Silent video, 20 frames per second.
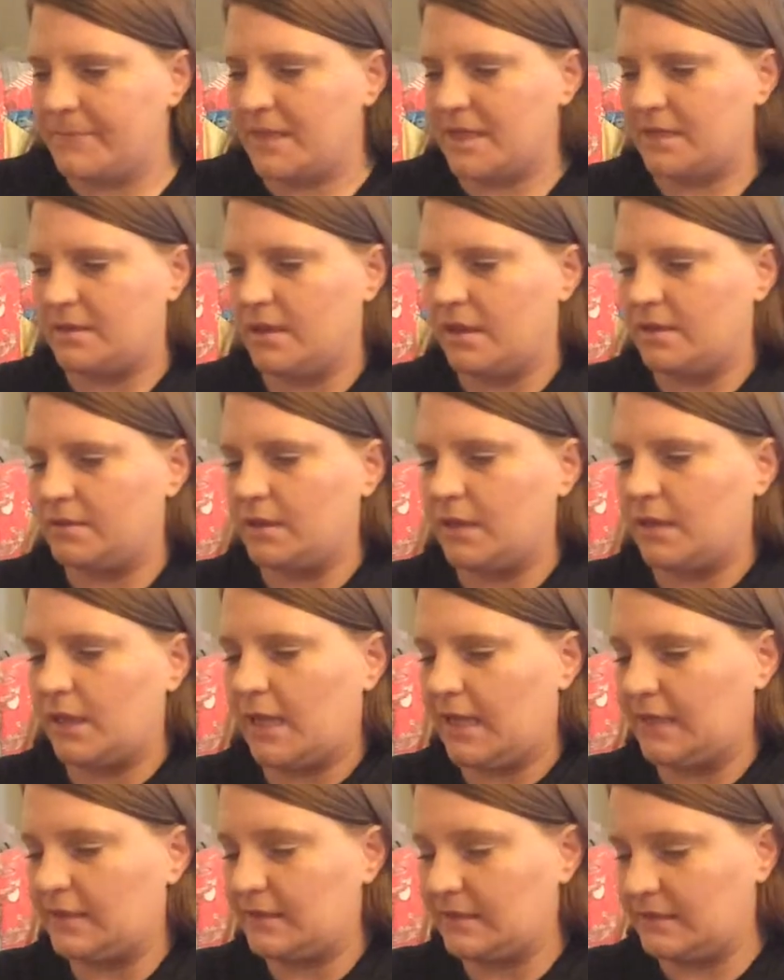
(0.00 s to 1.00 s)
But
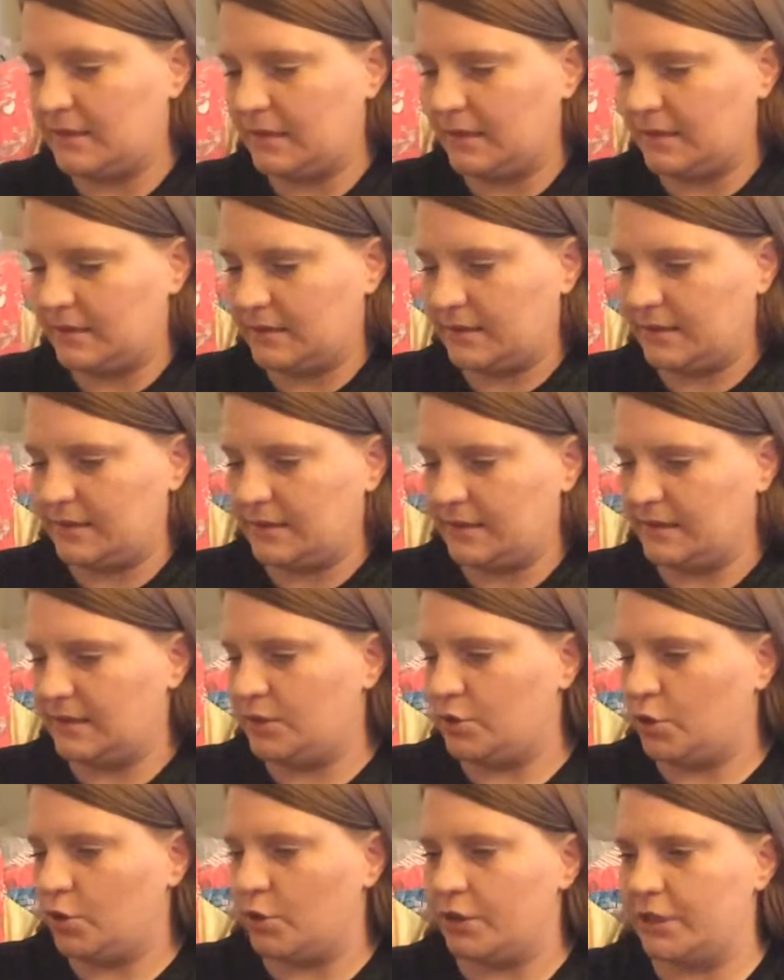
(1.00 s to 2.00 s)
nonetheless, let's get
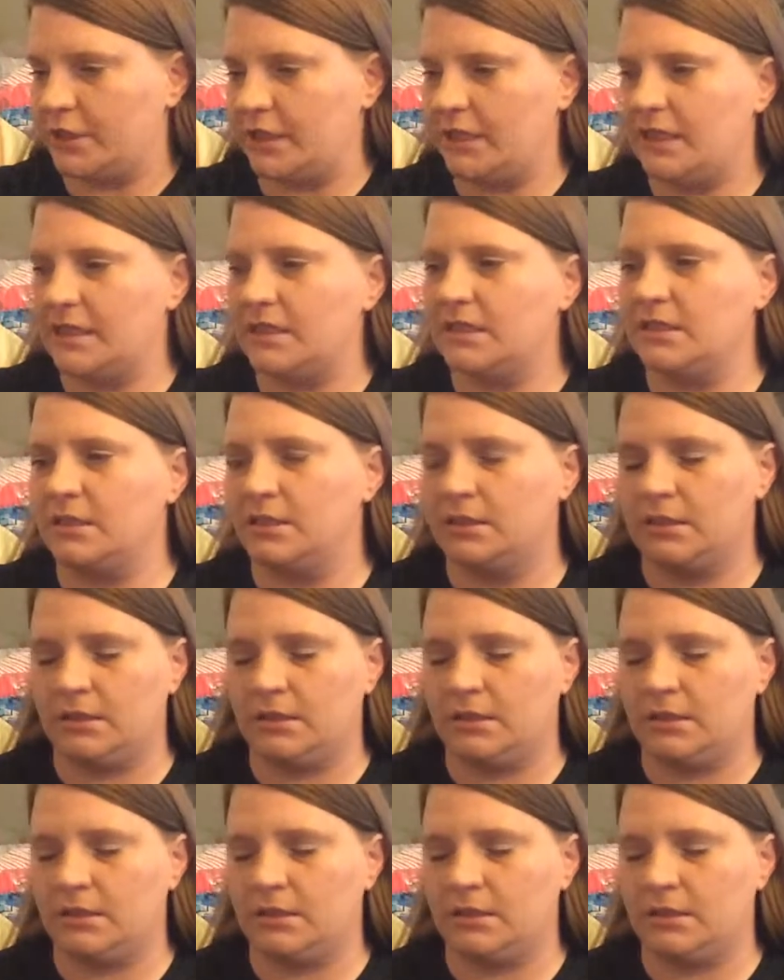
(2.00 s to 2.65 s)
started.